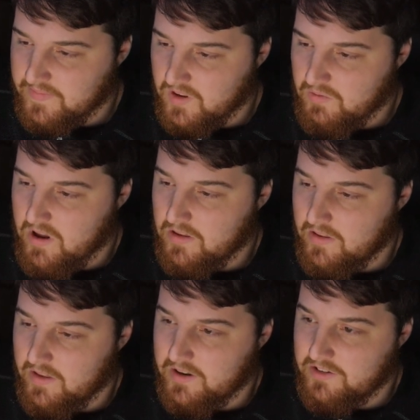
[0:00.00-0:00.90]
rather
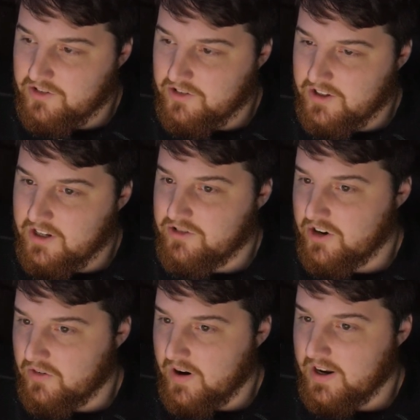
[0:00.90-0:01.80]
than
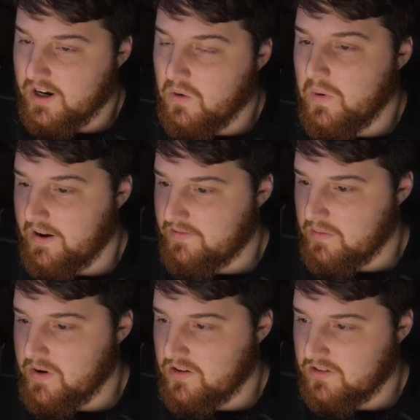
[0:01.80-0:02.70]
degenerating away
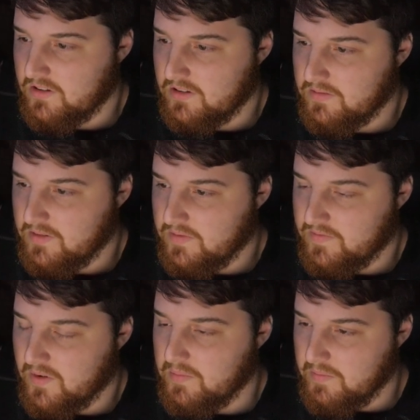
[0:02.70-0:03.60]
from
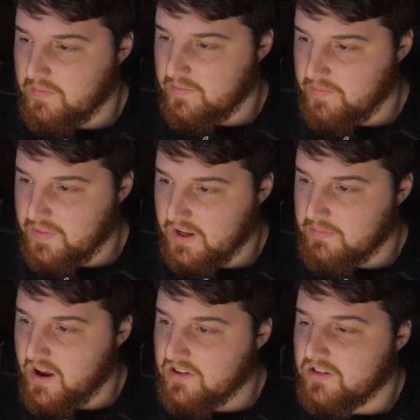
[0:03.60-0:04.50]
being
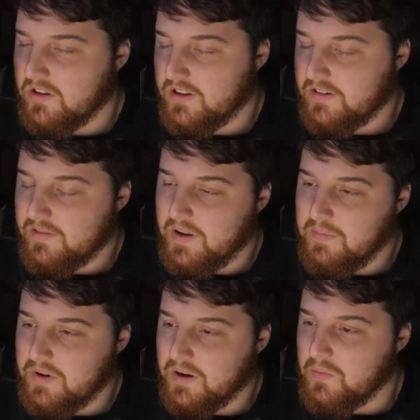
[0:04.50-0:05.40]
masculine and
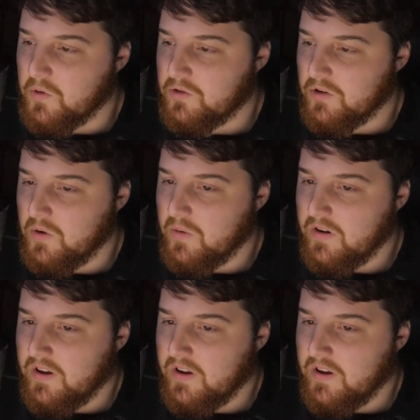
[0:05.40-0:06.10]
being more so